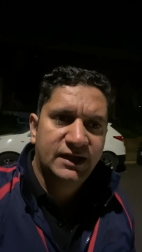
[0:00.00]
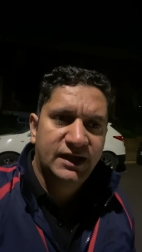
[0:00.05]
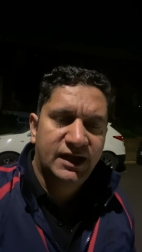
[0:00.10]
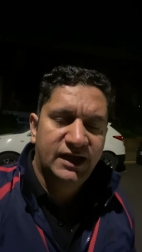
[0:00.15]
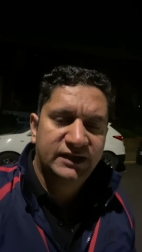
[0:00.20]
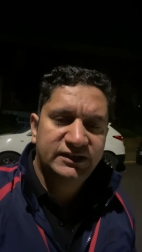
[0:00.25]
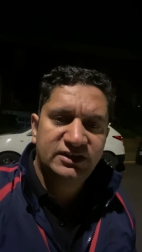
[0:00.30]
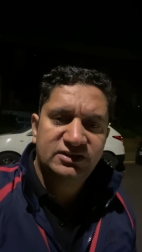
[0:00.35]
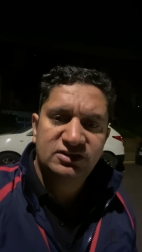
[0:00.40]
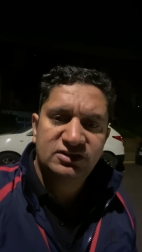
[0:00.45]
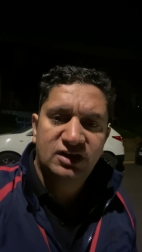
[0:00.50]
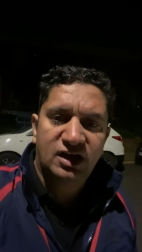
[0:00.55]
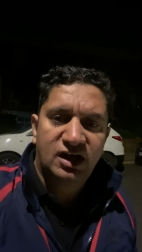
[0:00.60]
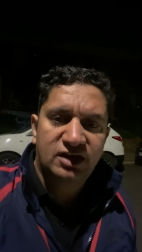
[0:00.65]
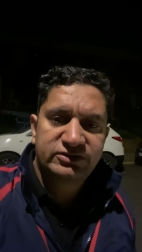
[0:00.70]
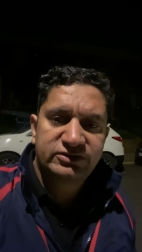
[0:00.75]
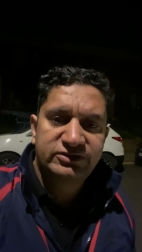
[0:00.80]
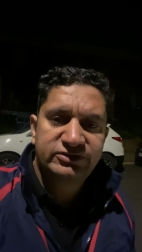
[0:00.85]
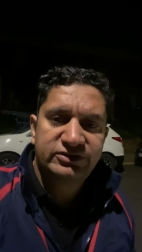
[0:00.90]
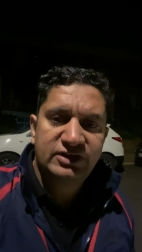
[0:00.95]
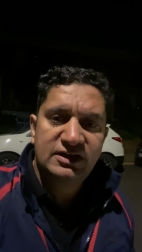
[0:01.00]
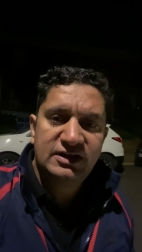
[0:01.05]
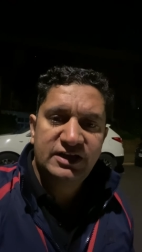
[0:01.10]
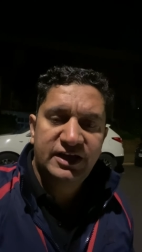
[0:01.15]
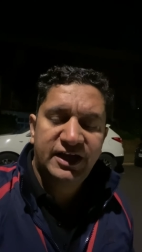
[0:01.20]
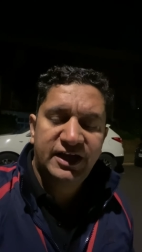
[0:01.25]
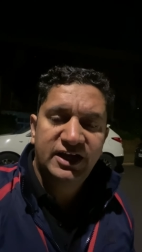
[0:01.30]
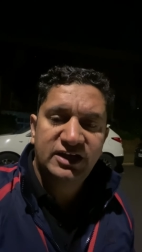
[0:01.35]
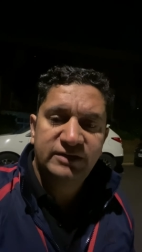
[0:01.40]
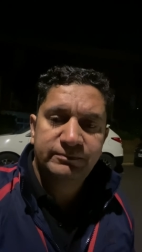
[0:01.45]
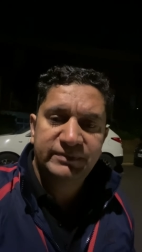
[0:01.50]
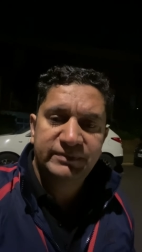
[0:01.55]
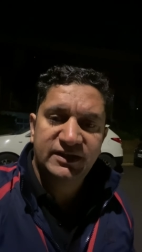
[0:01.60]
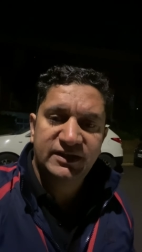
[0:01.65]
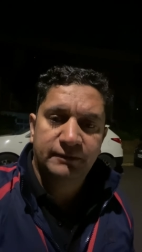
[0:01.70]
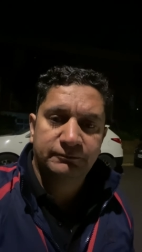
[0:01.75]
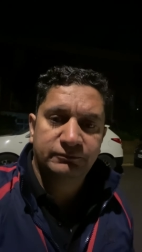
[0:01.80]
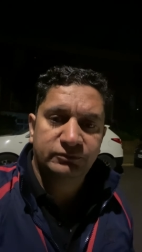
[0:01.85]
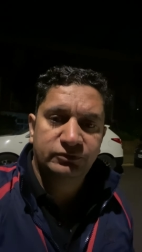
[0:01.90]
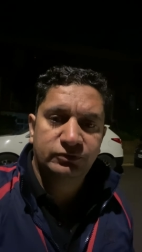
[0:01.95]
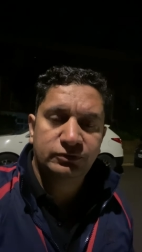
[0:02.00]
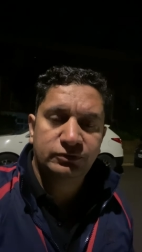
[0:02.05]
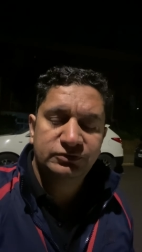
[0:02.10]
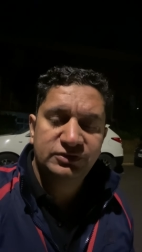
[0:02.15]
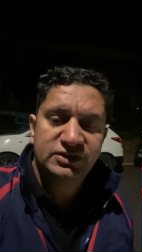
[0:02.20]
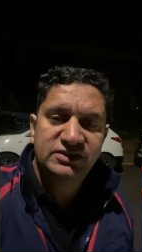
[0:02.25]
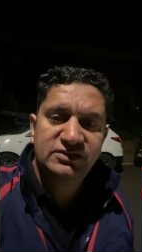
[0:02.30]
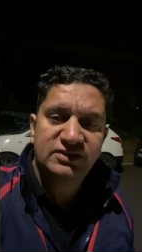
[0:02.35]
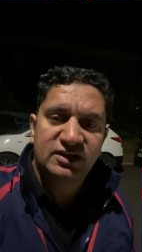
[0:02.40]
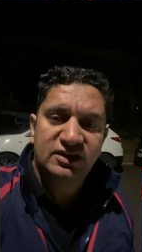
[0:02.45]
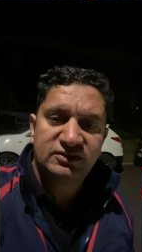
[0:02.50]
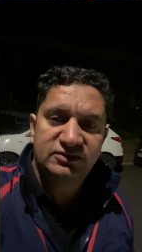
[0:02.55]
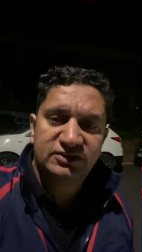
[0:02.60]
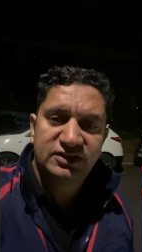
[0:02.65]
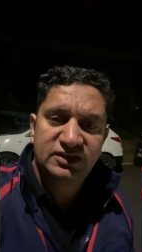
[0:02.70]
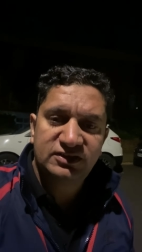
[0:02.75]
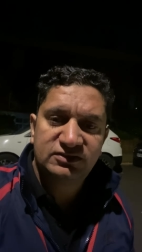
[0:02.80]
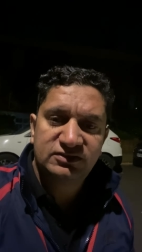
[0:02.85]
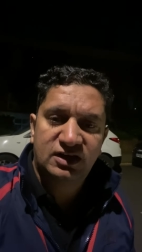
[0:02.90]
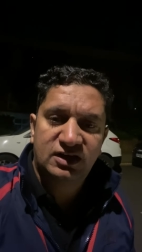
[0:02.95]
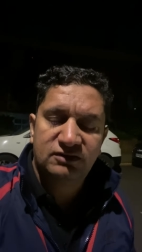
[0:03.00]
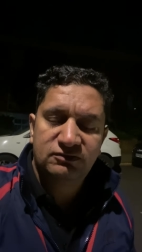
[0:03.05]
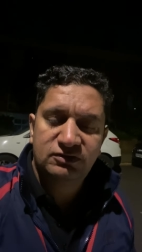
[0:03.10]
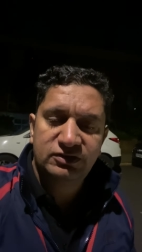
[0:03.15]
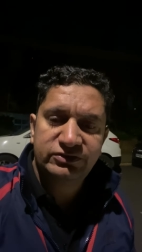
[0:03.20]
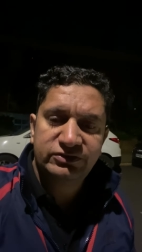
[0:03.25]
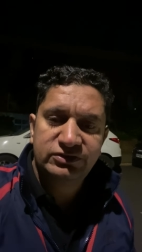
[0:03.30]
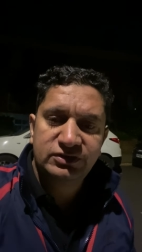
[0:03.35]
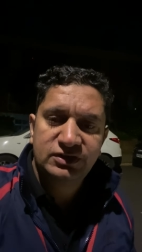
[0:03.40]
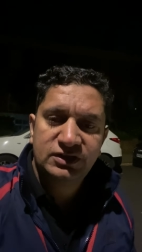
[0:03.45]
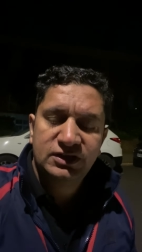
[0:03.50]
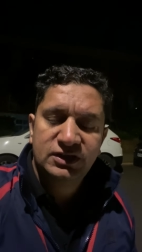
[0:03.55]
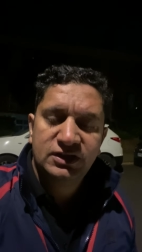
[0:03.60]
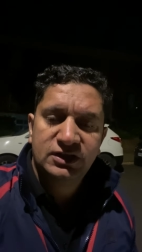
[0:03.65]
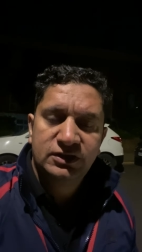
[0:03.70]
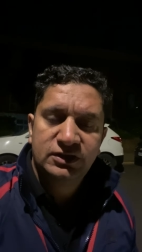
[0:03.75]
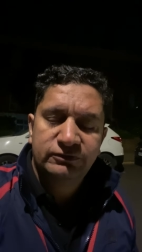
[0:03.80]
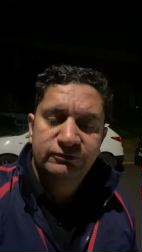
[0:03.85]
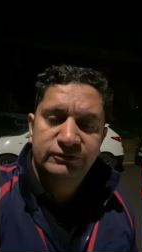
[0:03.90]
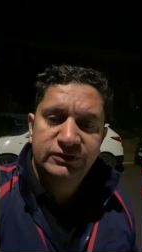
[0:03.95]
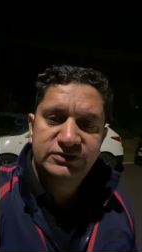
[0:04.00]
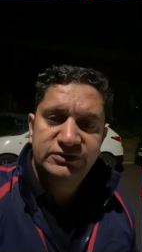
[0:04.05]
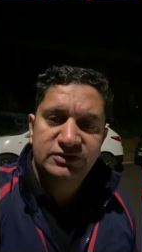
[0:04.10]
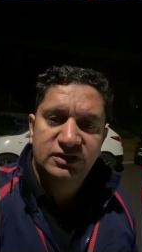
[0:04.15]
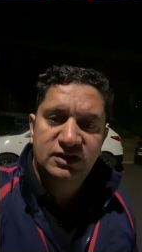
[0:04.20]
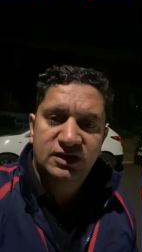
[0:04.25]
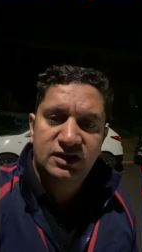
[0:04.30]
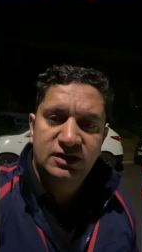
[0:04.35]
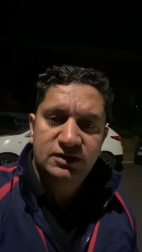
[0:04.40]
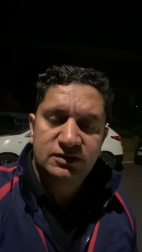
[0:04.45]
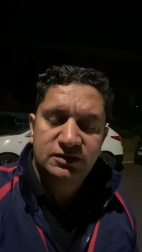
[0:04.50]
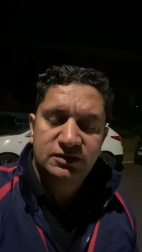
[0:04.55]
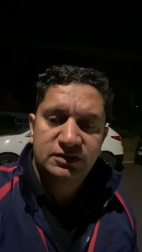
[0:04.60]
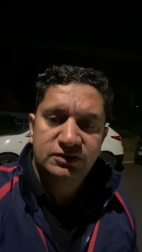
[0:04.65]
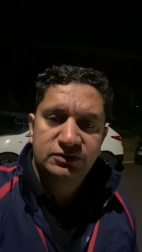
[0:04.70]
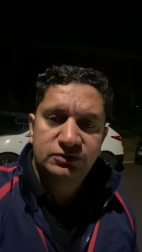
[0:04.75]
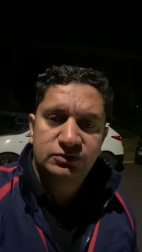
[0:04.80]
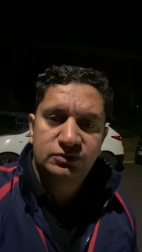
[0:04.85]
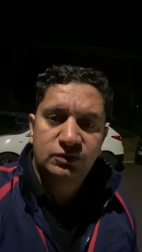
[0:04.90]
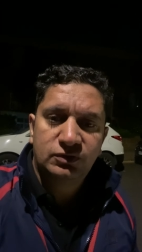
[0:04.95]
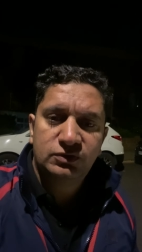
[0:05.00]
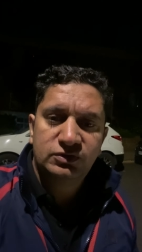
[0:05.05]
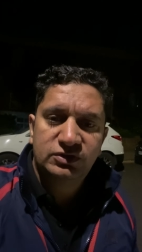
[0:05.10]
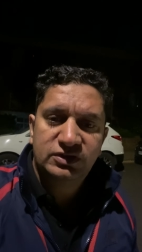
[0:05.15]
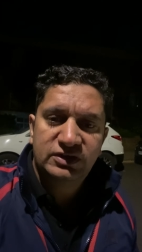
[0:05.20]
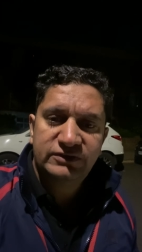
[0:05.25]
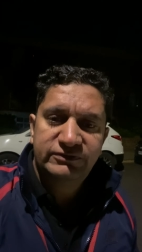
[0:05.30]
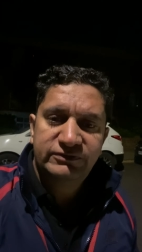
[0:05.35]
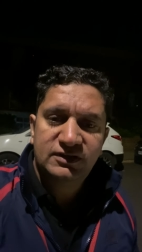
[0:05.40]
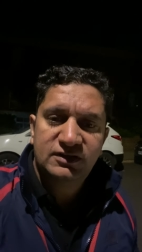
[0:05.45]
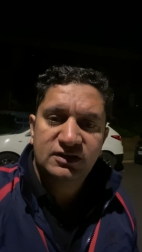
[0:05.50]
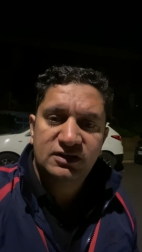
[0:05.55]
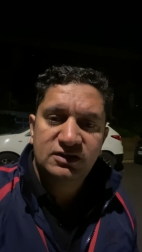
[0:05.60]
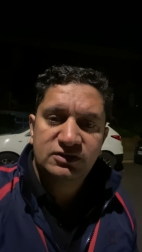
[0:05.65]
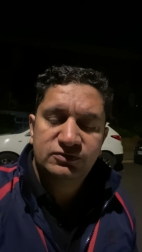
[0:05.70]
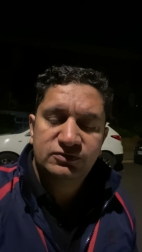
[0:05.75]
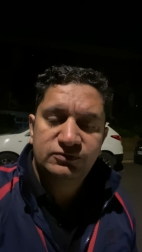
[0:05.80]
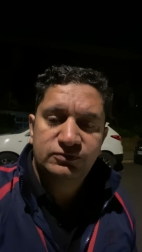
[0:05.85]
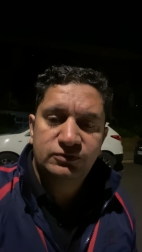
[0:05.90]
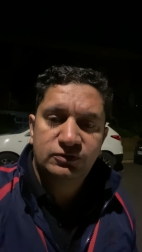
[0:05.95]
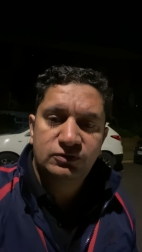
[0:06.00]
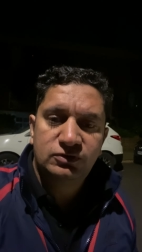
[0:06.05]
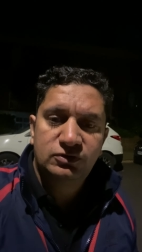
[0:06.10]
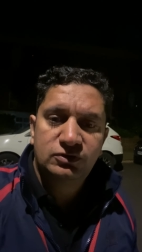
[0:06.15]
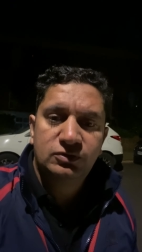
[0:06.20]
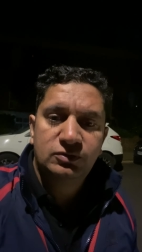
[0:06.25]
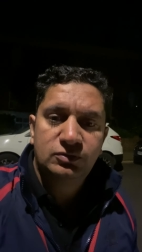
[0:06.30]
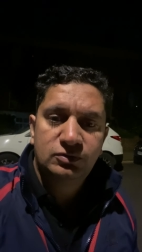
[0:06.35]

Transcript: and it lasts till 8 p.m so these are six hours which are so difficult for